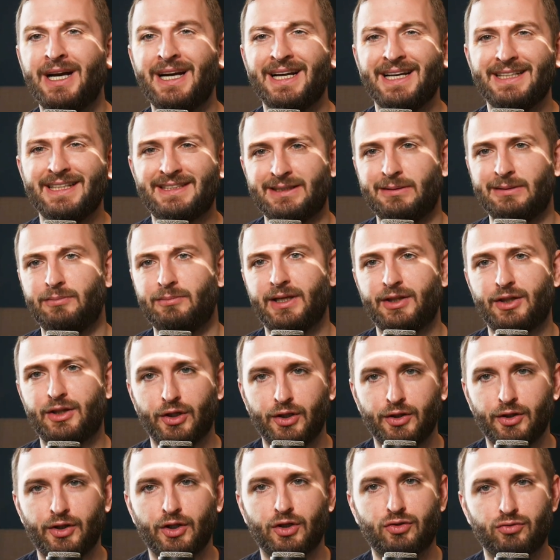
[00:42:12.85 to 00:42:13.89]
is simply
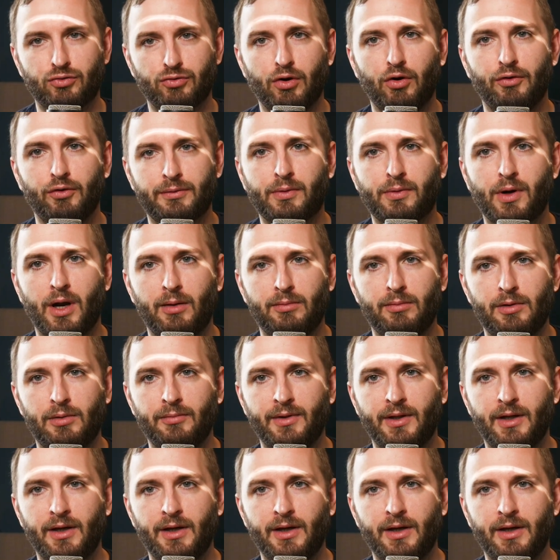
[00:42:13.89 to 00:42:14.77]
the, the growth problem,